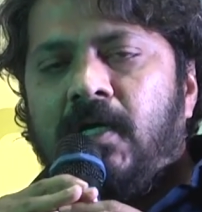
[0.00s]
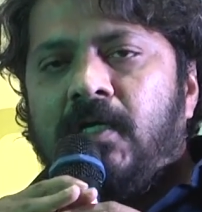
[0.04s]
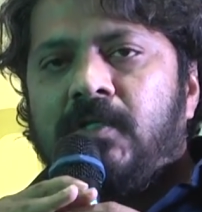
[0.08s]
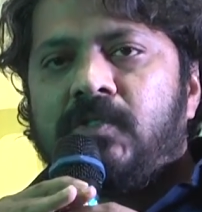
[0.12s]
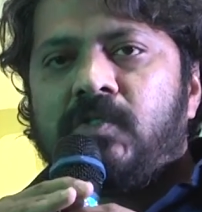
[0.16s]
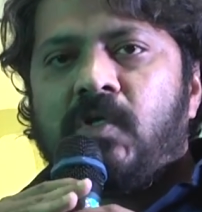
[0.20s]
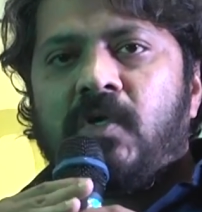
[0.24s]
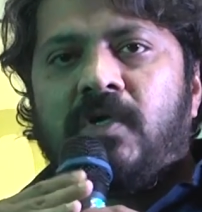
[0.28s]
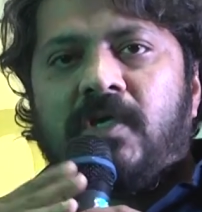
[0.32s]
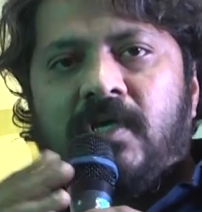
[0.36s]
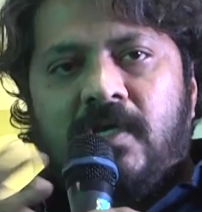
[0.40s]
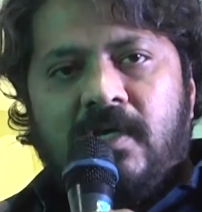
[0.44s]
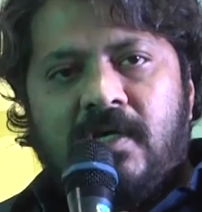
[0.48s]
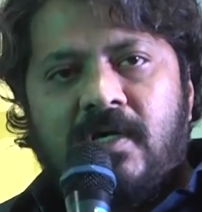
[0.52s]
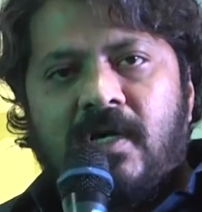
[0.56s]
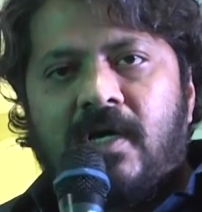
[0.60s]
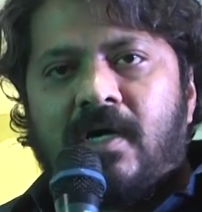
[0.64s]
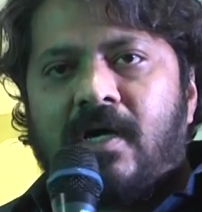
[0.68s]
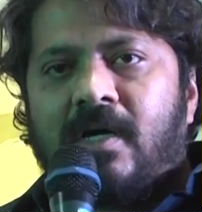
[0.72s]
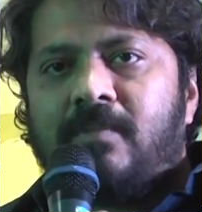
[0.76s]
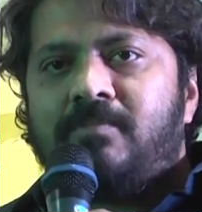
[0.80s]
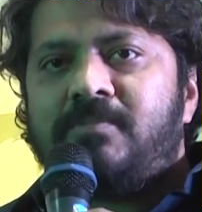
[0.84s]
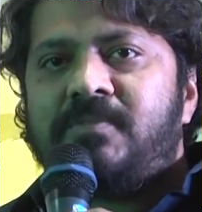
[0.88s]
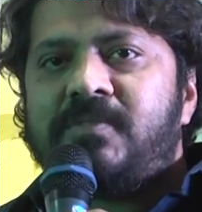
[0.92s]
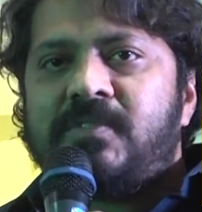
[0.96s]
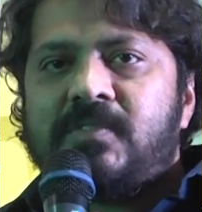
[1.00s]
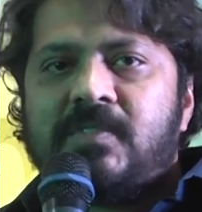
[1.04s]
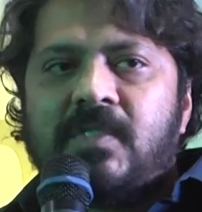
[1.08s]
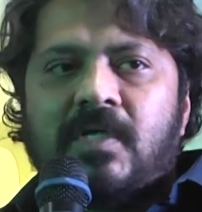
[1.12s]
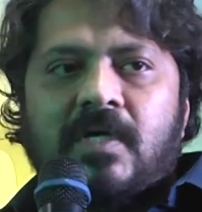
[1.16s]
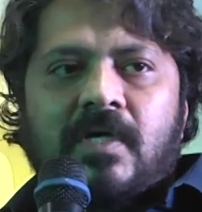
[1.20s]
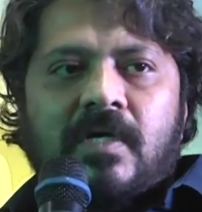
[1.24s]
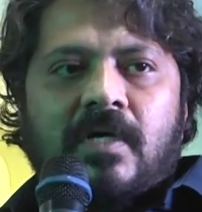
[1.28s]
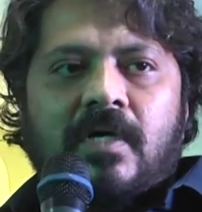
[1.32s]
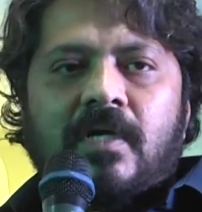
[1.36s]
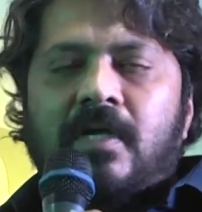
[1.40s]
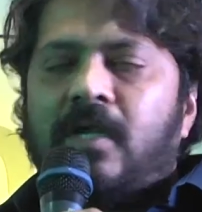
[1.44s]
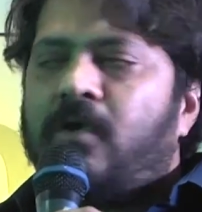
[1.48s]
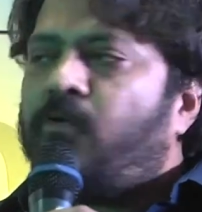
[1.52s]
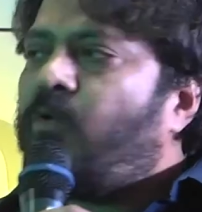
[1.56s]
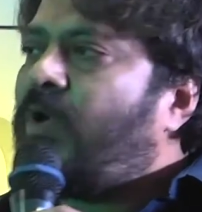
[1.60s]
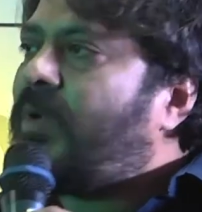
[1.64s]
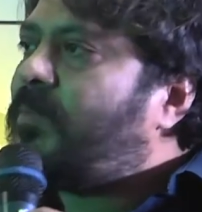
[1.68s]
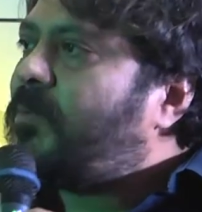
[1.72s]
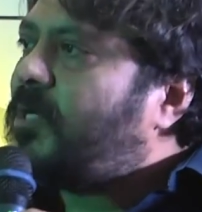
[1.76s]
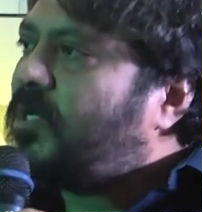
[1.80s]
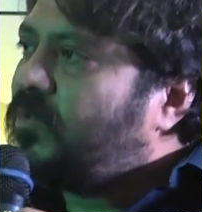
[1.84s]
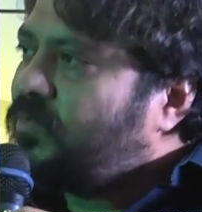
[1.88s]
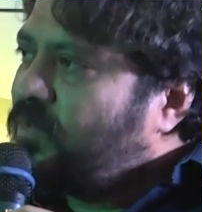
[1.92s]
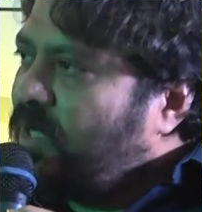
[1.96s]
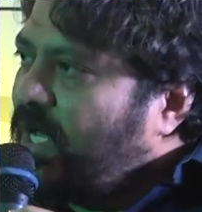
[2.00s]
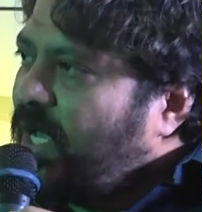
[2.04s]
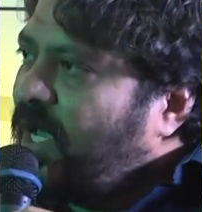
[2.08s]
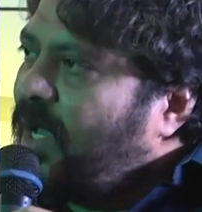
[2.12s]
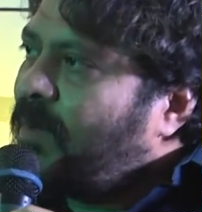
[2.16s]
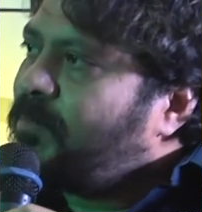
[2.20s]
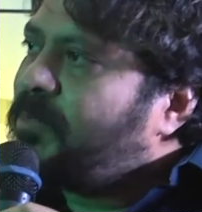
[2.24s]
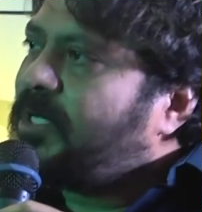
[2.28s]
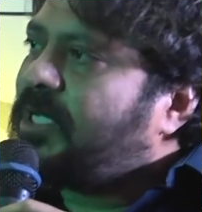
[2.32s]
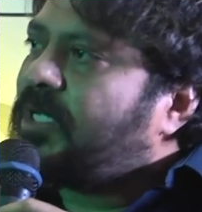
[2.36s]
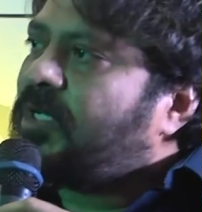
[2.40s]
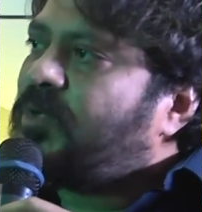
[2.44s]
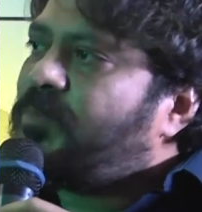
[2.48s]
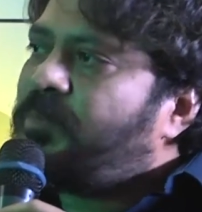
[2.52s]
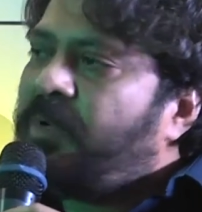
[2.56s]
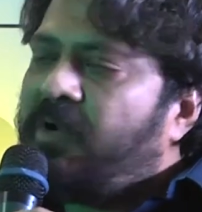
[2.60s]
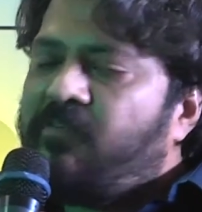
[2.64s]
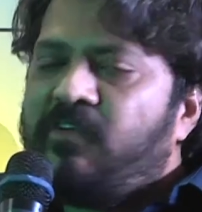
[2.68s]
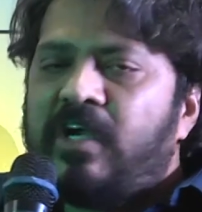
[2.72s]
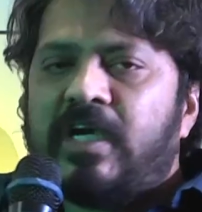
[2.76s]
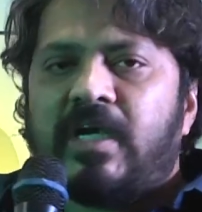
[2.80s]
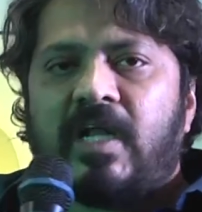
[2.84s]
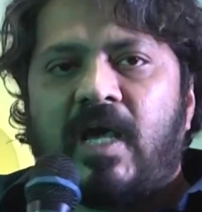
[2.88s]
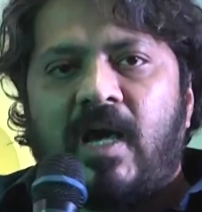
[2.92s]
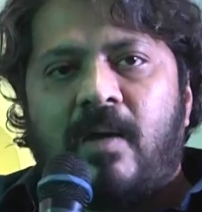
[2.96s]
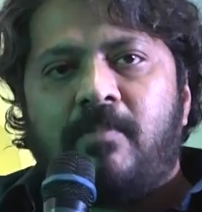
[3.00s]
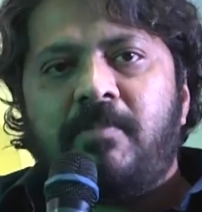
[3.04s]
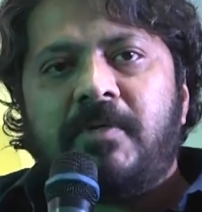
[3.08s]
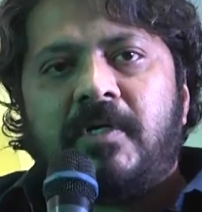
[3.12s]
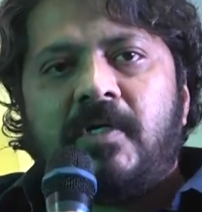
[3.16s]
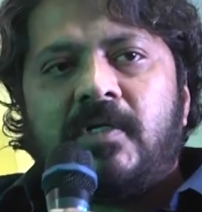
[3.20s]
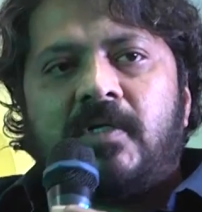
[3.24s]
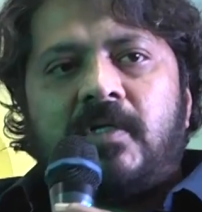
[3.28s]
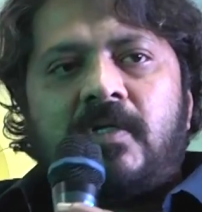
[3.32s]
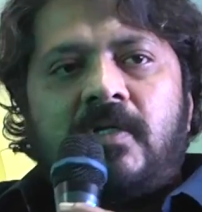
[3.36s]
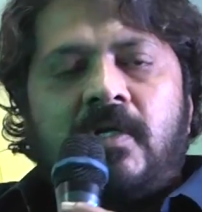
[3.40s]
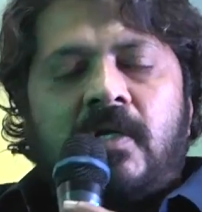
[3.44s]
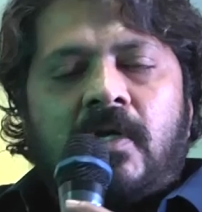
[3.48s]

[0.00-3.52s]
So here comes the requirement of the capital, private capital.